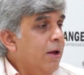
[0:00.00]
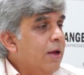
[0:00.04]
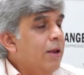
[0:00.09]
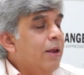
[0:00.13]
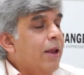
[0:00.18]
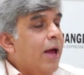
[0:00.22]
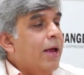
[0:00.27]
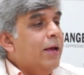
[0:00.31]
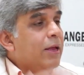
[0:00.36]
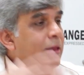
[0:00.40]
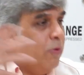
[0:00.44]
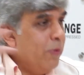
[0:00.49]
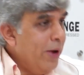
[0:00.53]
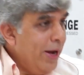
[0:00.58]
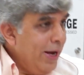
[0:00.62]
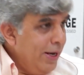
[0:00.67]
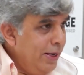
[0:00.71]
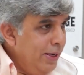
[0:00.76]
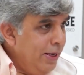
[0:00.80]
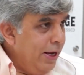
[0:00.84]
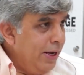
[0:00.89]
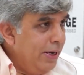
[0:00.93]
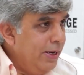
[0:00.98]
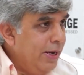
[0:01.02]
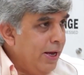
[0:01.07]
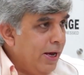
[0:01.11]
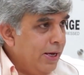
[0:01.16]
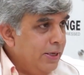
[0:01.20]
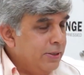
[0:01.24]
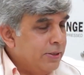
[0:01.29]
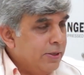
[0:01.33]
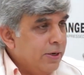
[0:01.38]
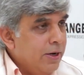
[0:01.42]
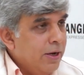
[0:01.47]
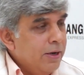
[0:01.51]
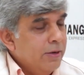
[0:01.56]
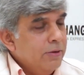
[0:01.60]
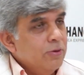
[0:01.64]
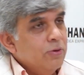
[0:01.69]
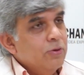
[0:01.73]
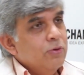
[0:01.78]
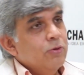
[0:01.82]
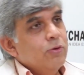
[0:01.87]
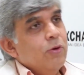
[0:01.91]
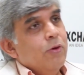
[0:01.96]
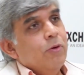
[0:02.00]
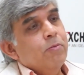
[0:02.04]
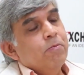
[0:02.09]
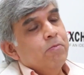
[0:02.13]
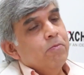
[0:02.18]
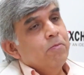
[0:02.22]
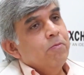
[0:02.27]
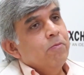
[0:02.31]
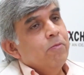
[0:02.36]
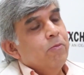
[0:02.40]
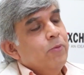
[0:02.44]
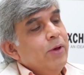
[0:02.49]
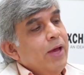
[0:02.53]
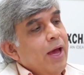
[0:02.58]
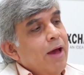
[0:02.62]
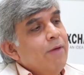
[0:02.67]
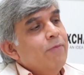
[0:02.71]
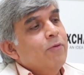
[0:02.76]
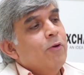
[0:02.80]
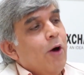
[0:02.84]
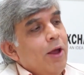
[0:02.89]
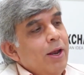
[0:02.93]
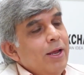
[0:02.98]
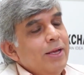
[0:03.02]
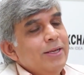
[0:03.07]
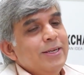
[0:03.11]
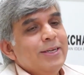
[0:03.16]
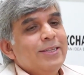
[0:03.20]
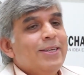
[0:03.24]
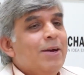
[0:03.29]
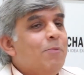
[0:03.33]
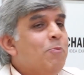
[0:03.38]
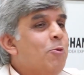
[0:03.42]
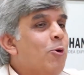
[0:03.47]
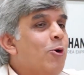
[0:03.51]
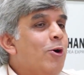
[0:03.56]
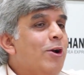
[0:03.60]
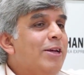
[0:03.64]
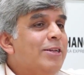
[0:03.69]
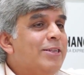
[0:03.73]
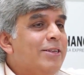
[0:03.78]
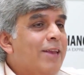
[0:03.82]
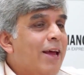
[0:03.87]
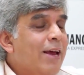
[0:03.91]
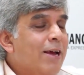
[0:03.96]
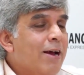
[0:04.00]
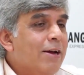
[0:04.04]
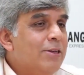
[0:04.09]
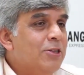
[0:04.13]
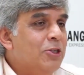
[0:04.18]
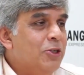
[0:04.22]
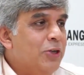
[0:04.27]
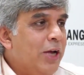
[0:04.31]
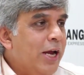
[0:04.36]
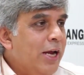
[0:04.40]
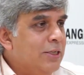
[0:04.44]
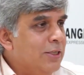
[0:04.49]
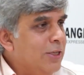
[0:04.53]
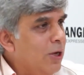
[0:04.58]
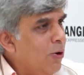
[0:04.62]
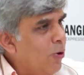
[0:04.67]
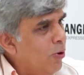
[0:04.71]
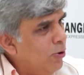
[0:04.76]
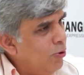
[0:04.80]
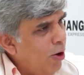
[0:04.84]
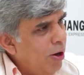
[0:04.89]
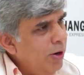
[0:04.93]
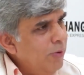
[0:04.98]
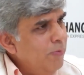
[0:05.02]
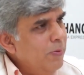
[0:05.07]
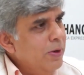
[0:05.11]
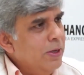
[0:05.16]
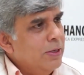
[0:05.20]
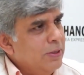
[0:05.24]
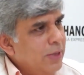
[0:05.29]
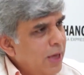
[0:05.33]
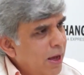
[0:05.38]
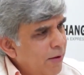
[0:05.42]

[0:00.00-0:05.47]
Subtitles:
like the way India is run. So we have colleges, they're more or less like our states, they're autonomous.